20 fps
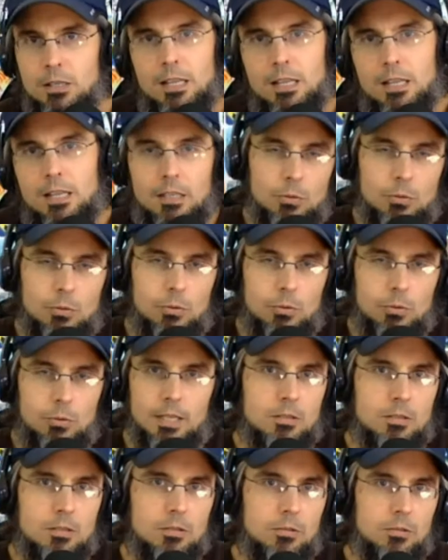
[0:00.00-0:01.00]
then you get
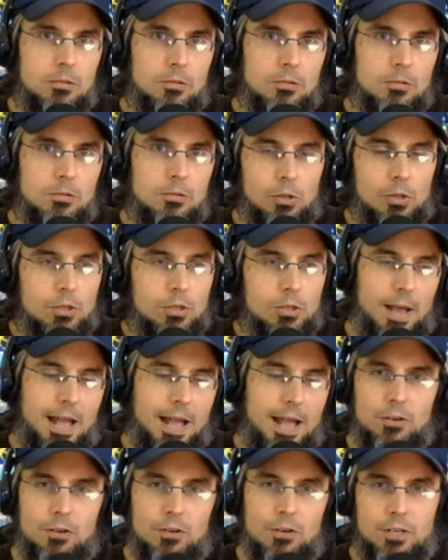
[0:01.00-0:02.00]
to you can do
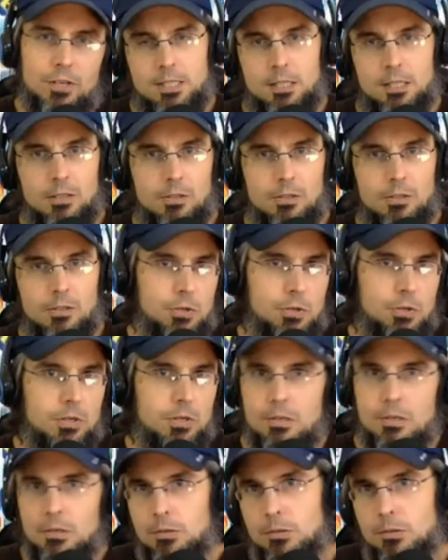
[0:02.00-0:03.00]
advertising or you
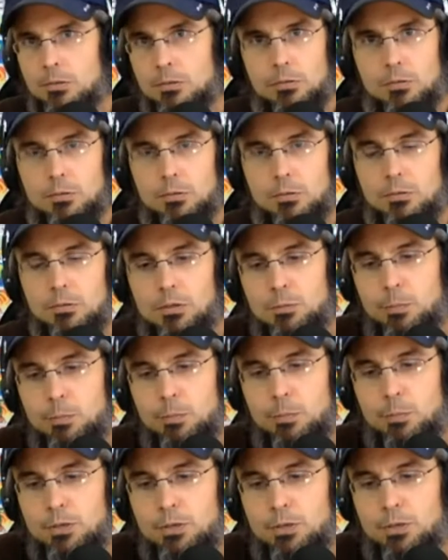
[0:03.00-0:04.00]
can do you know
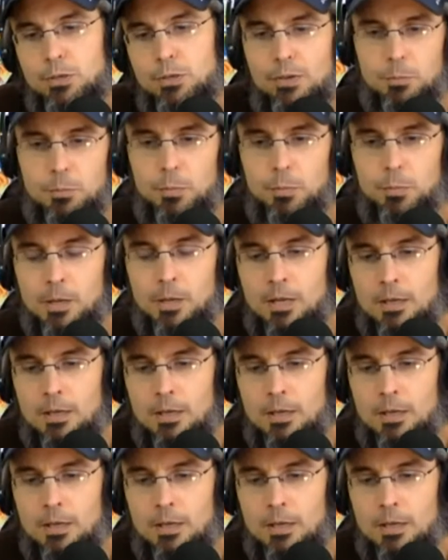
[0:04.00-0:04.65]
special features. But